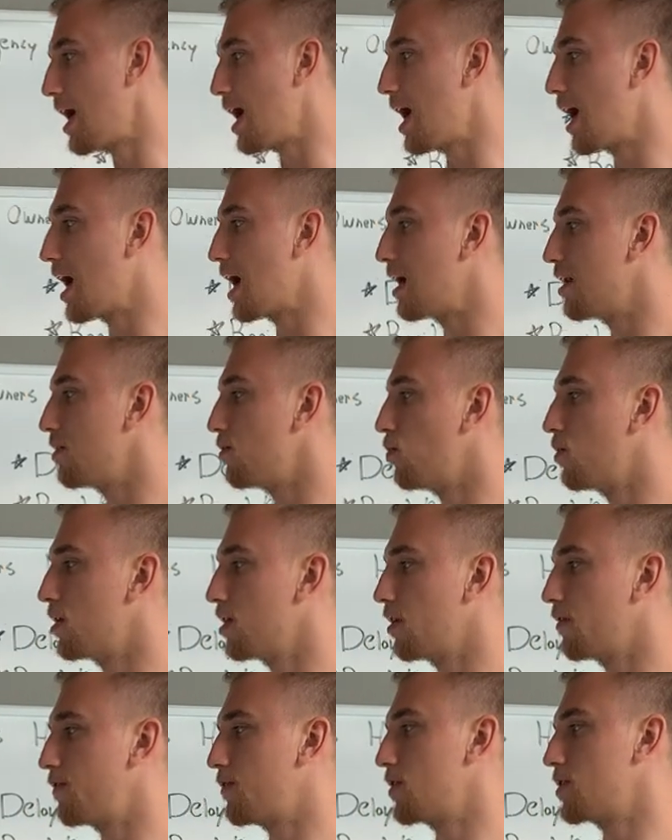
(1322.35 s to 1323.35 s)
And one
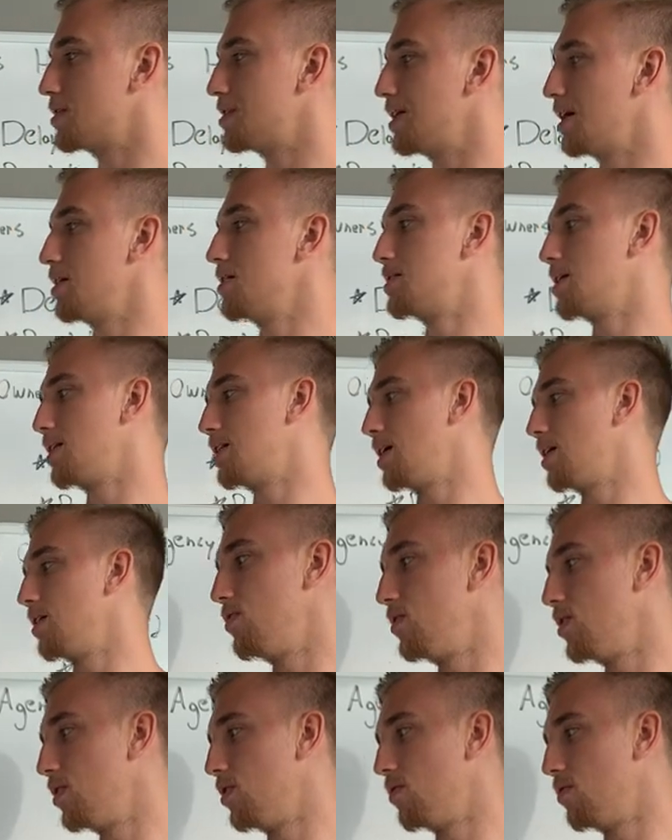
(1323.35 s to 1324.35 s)
of the first things that
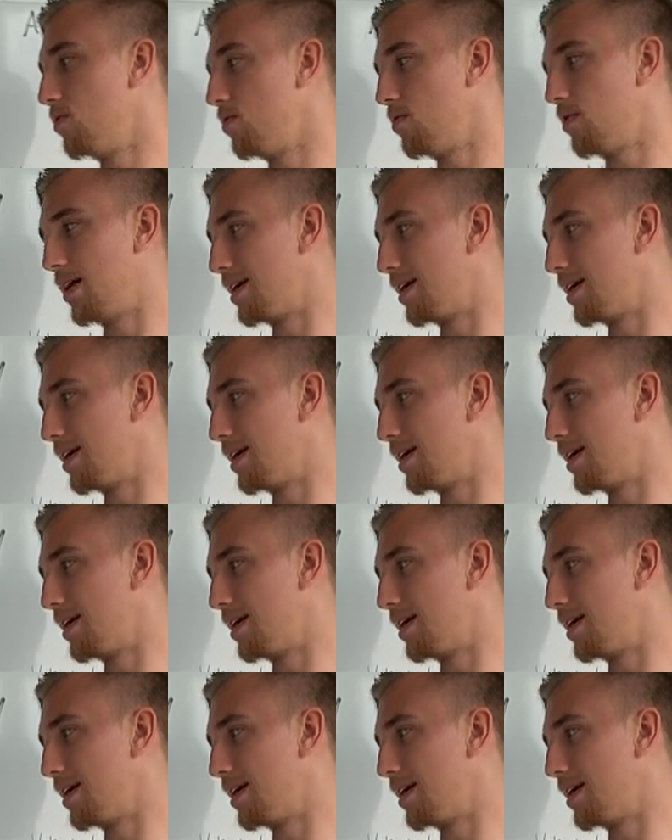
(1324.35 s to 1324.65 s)
do,